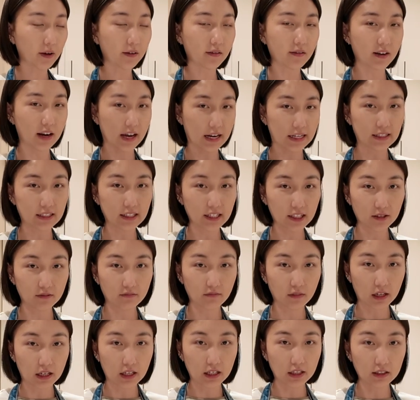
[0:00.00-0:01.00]
about 19
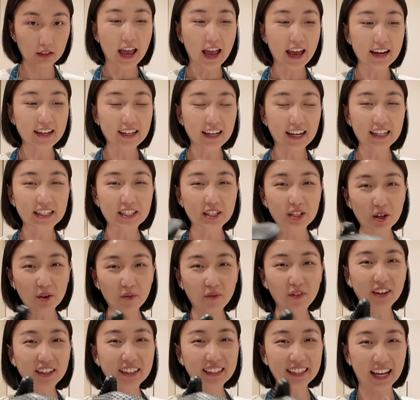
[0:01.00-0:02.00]
minutes, and I did
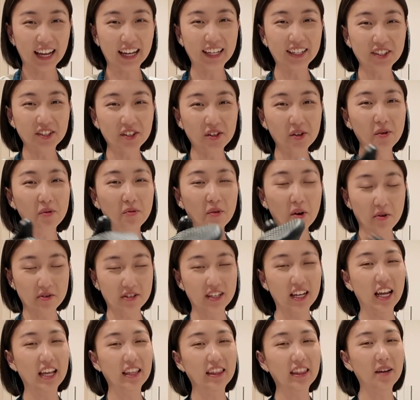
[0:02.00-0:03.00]
forget to
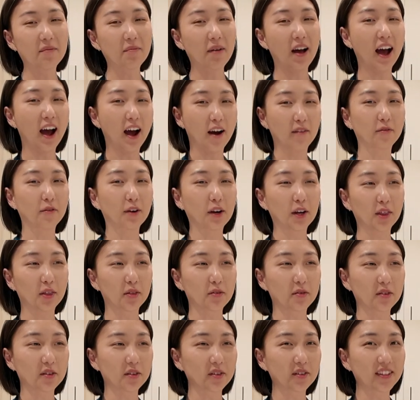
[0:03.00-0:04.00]
rotate them halfway
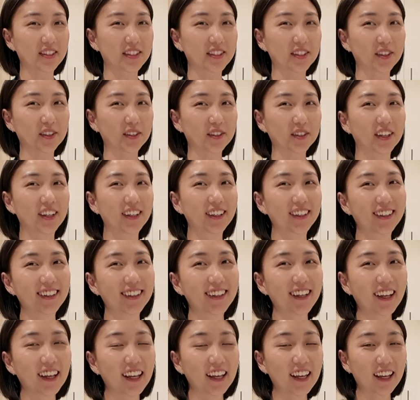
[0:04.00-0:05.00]
through, so
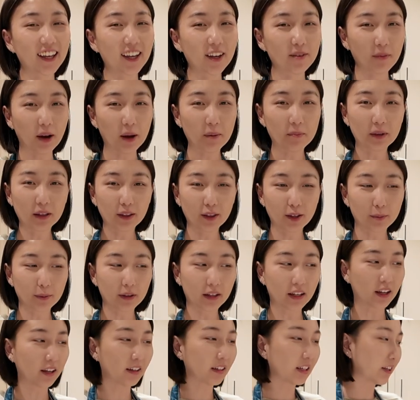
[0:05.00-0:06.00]
it might be a little bit
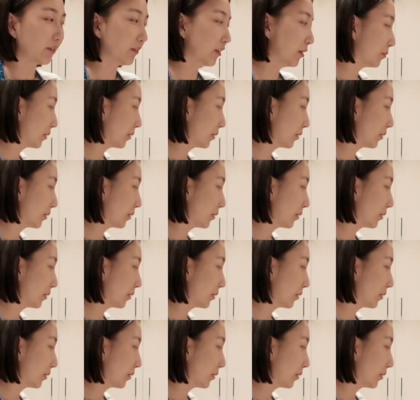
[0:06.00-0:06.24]
uneven,